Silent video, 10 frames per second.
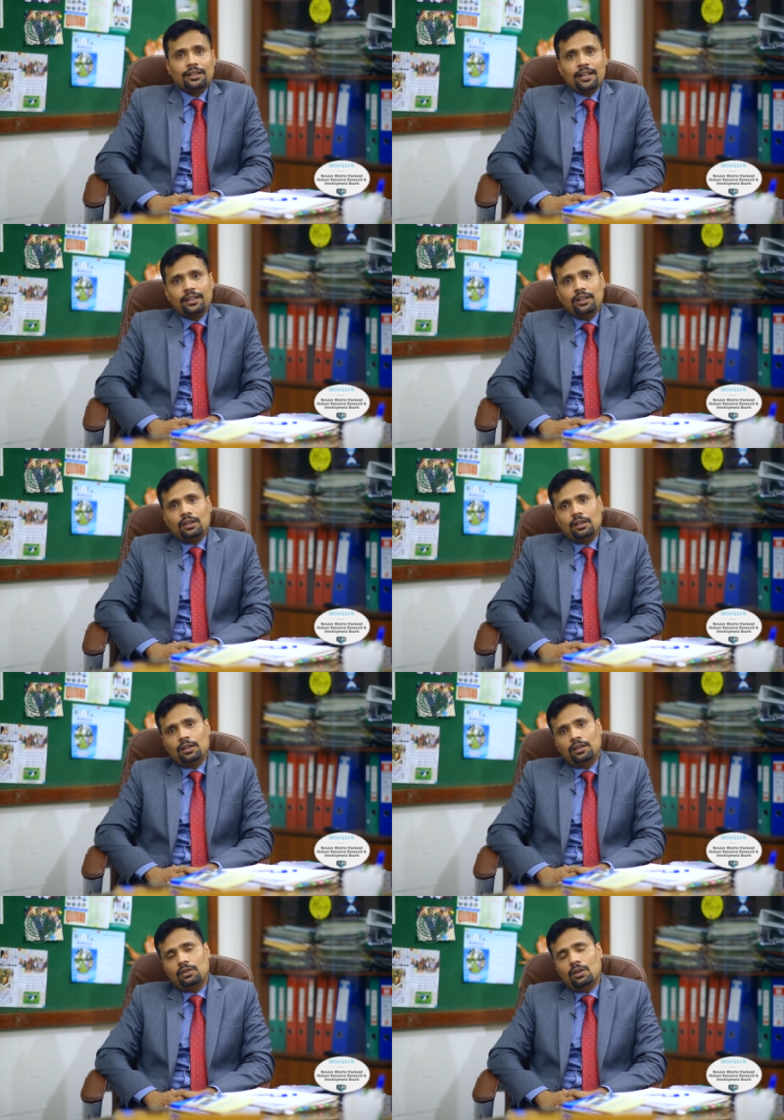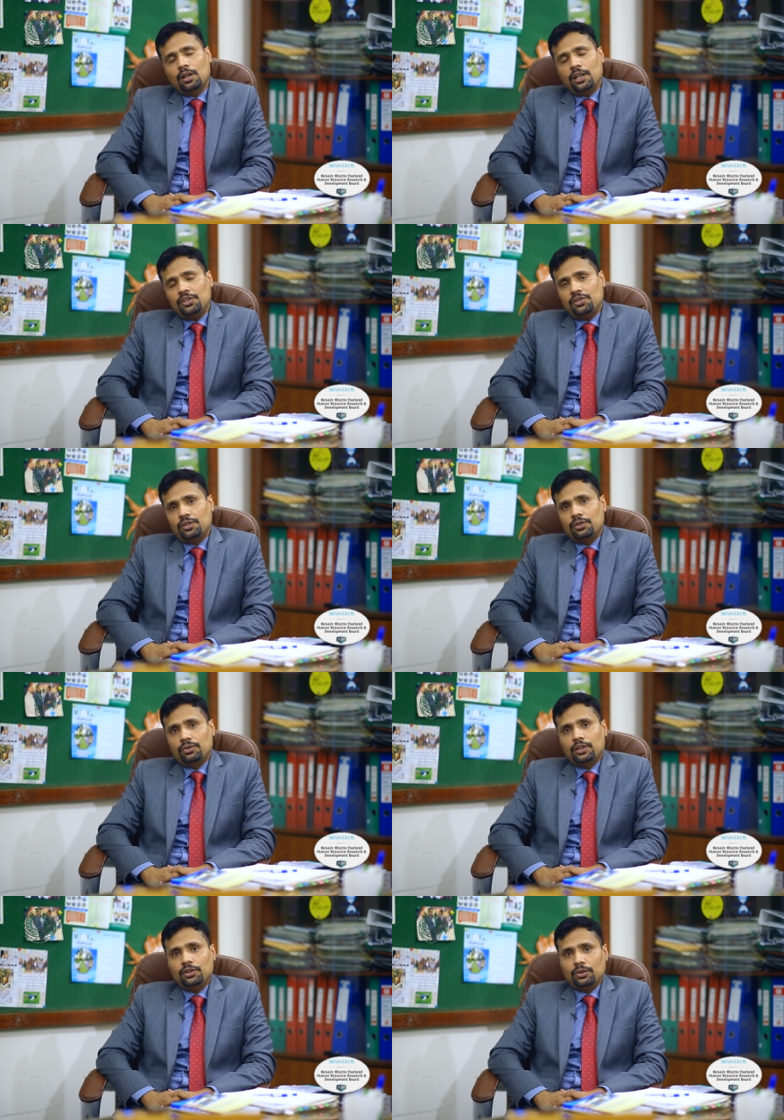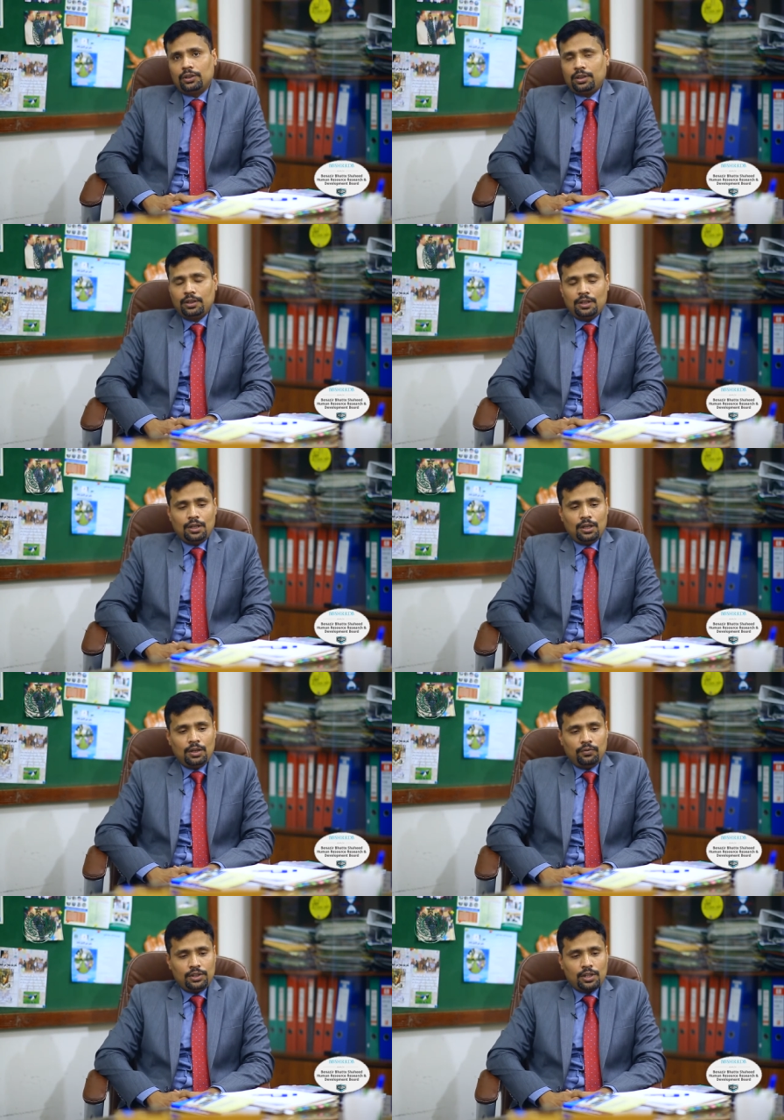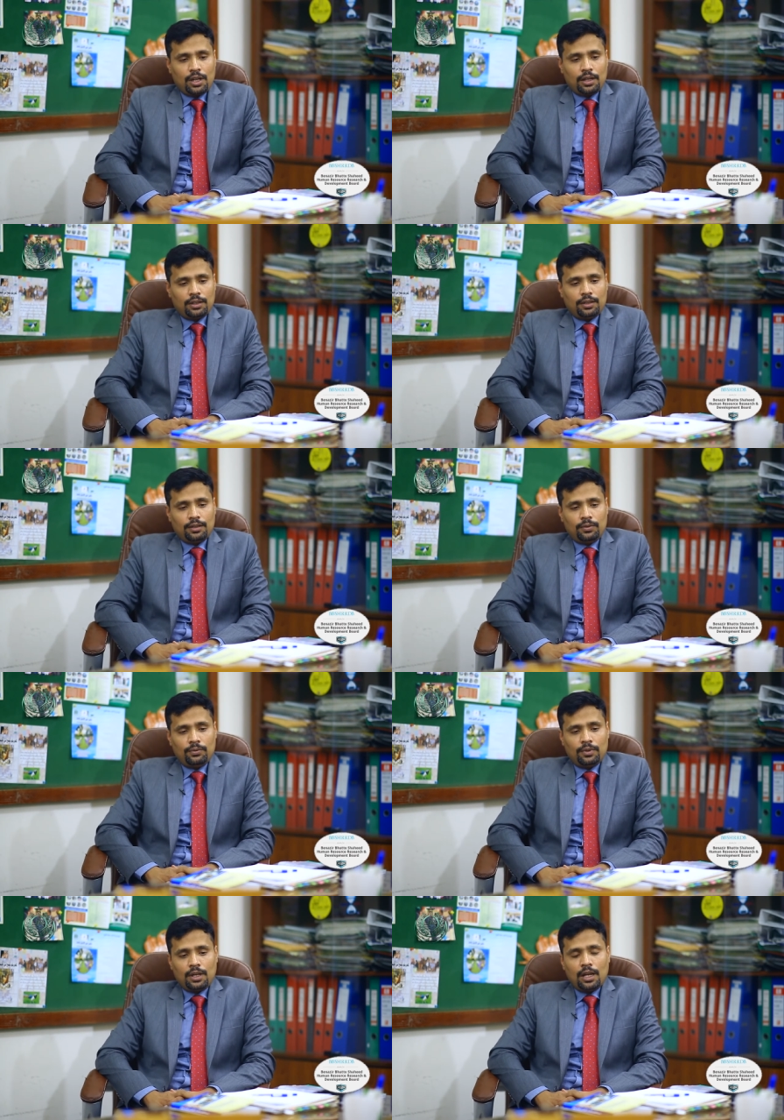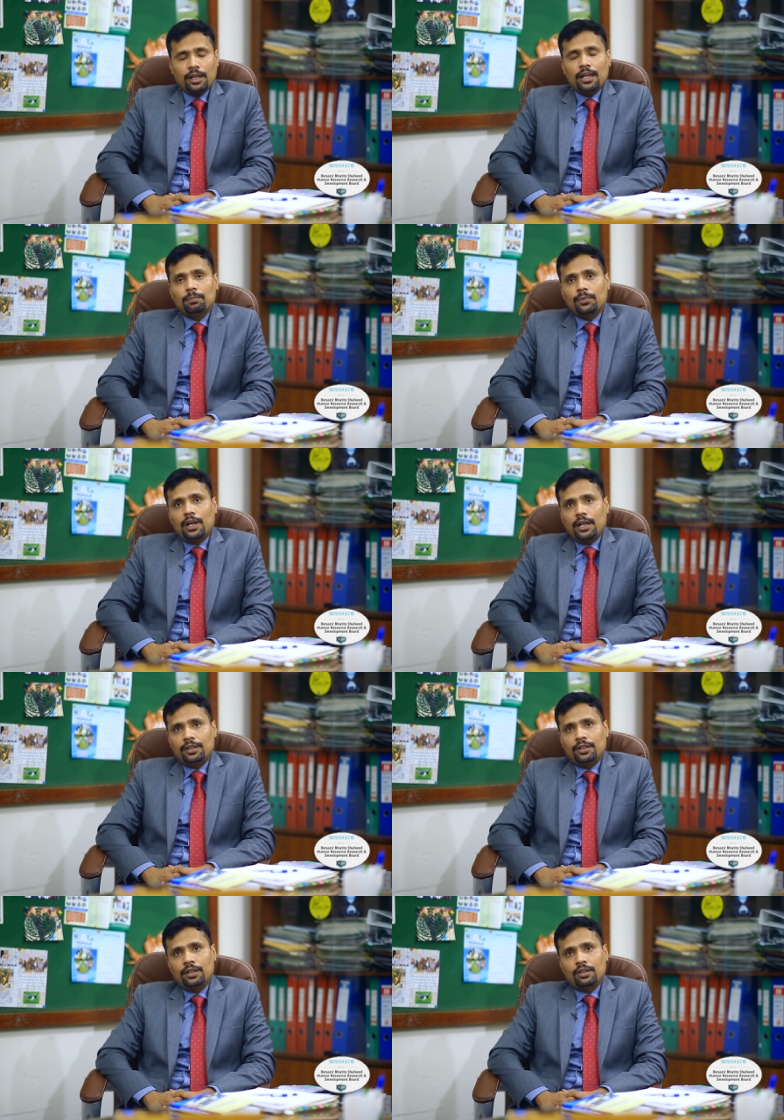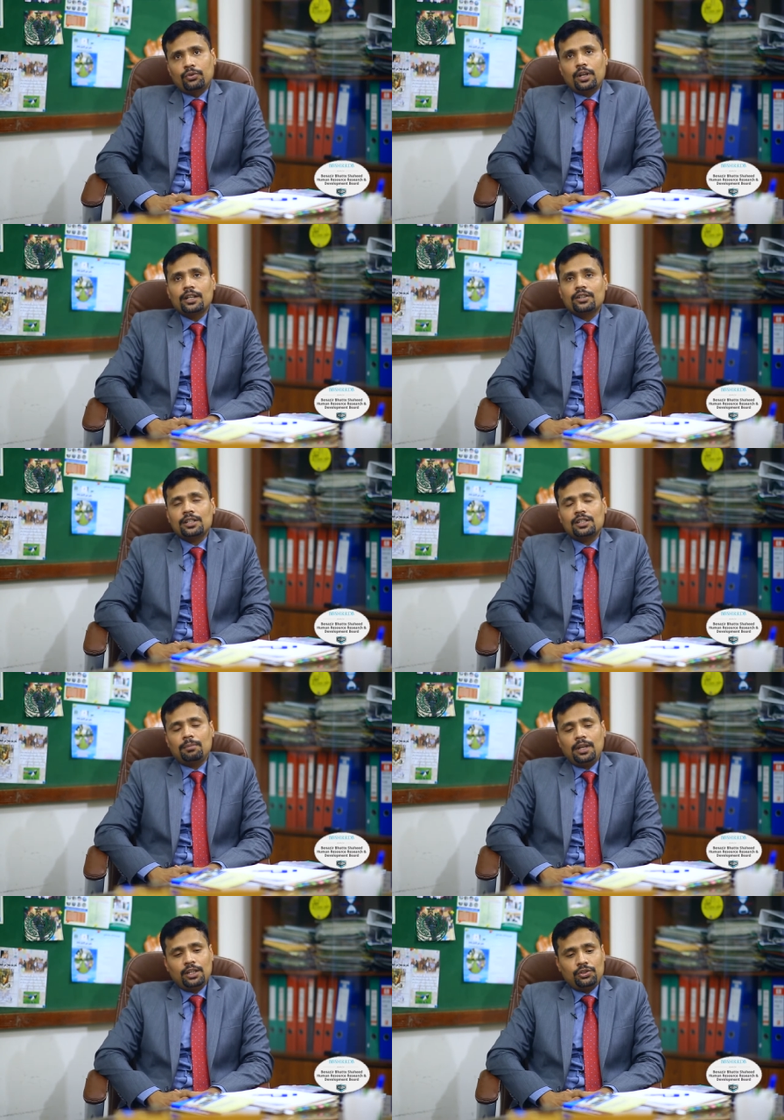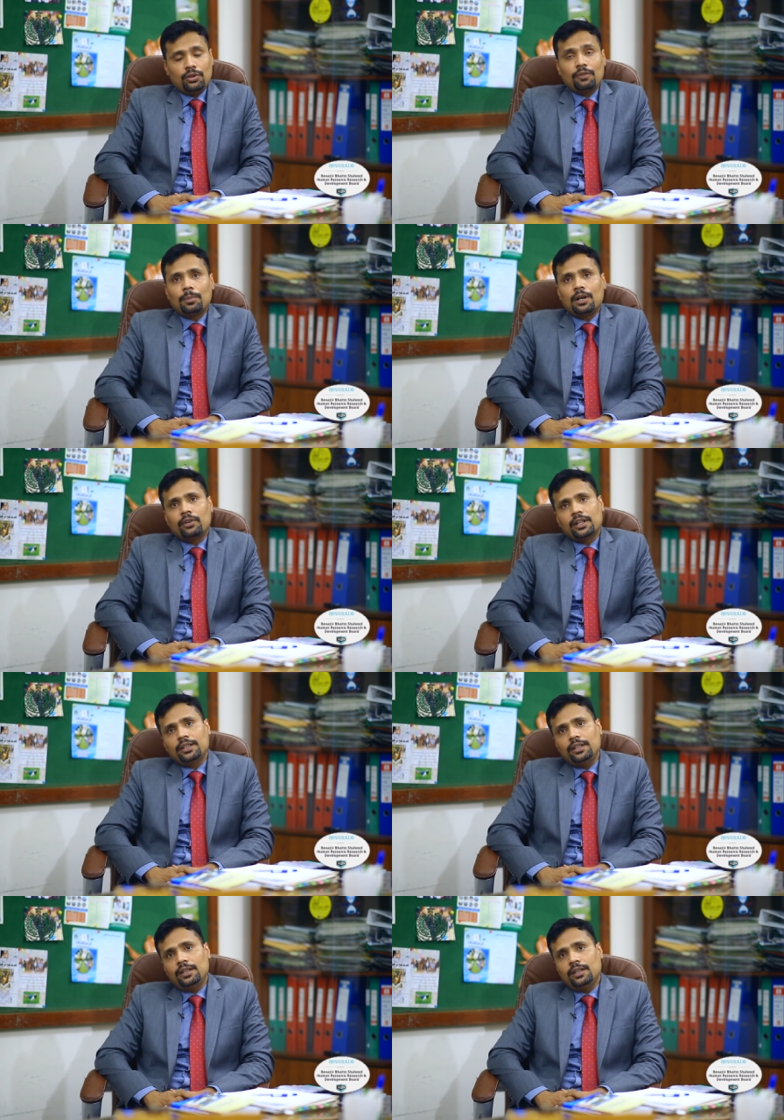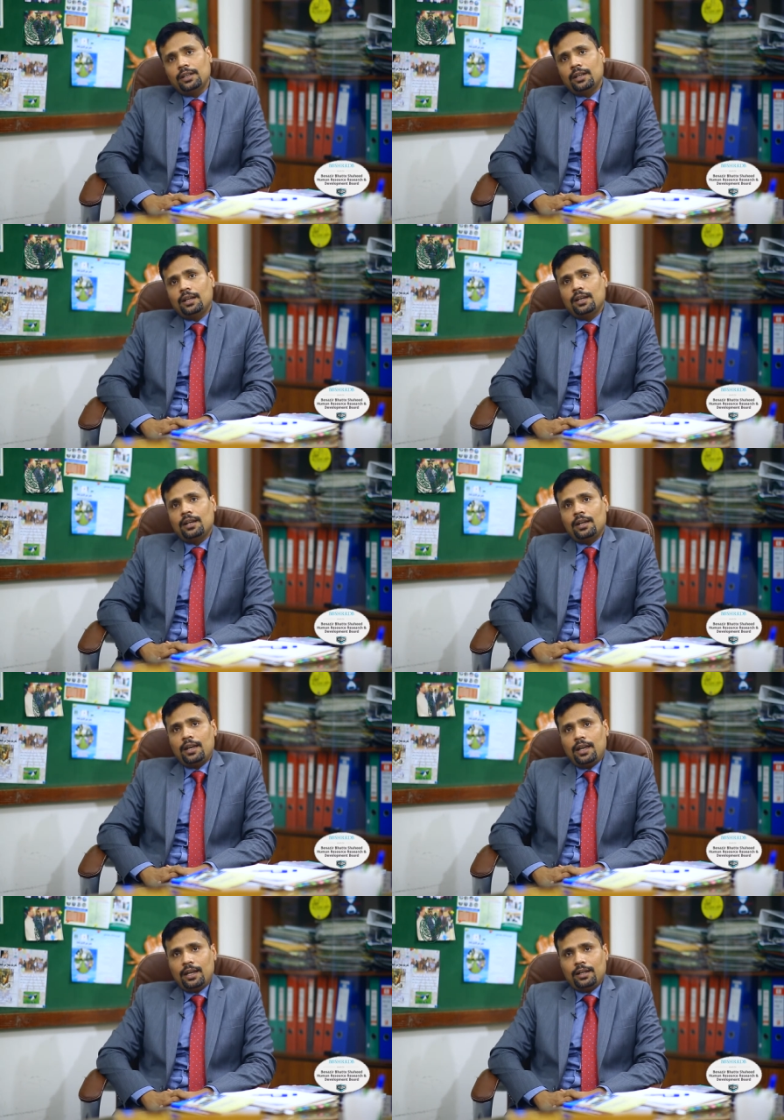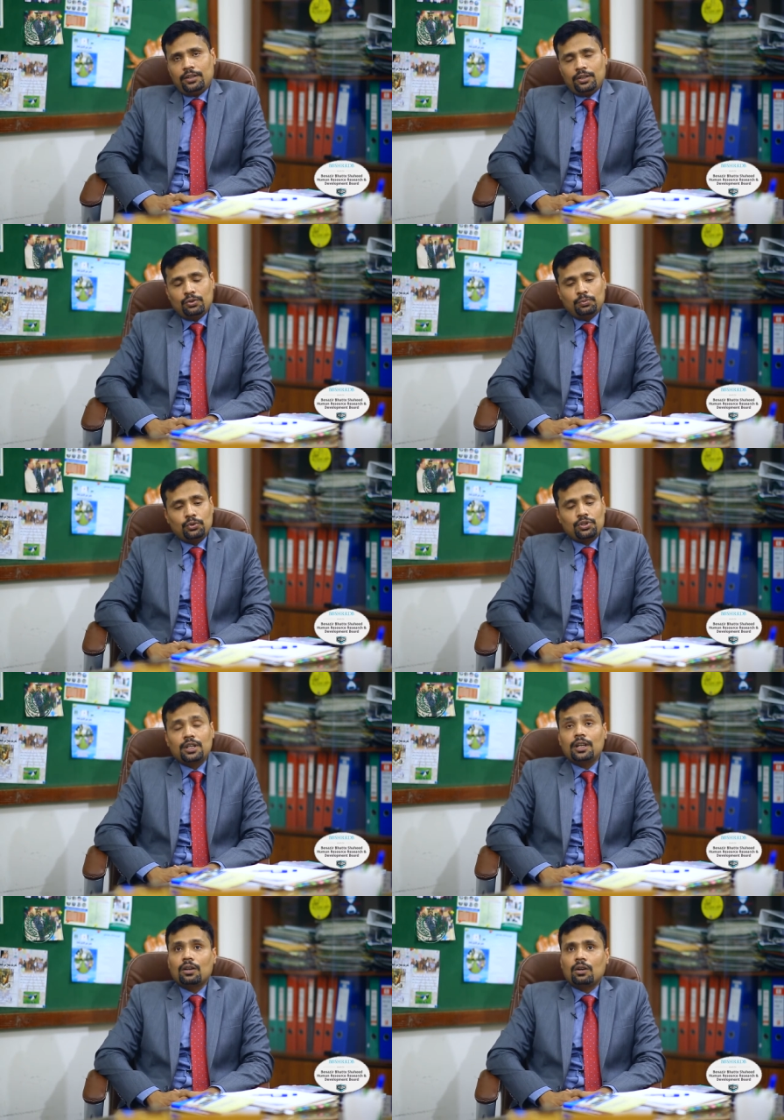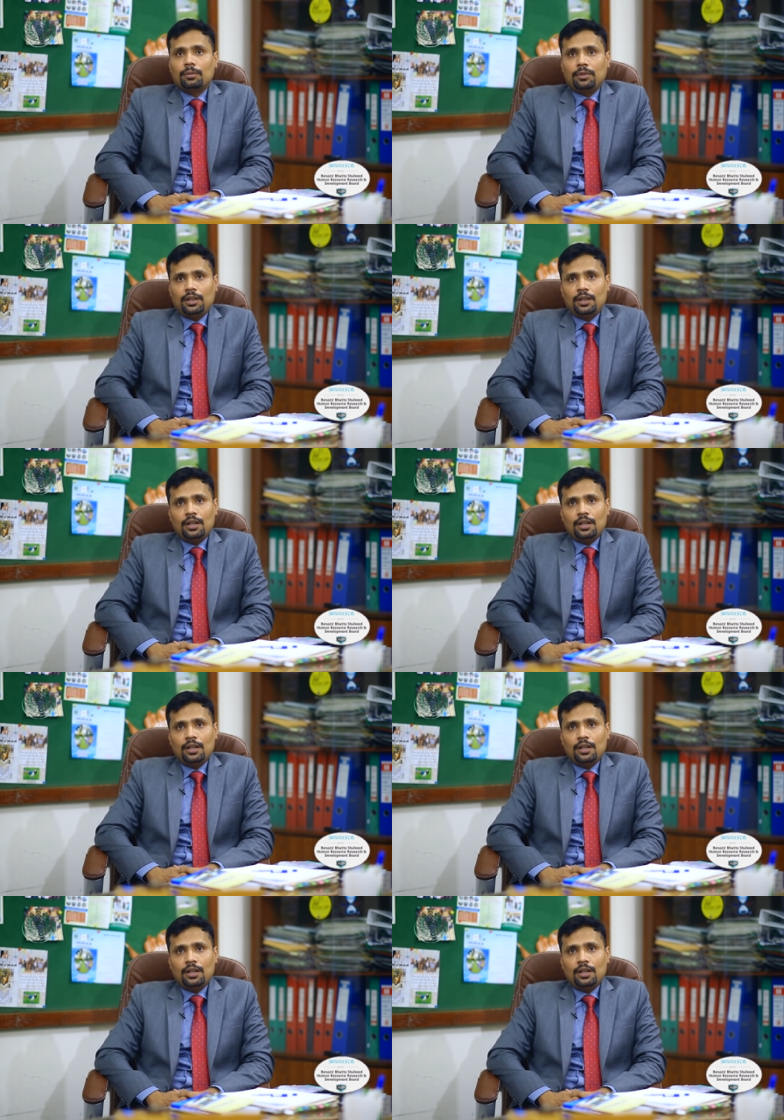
the technical knowledge to the youth which are unemployed to address the main issue of poverty and to boost the economy.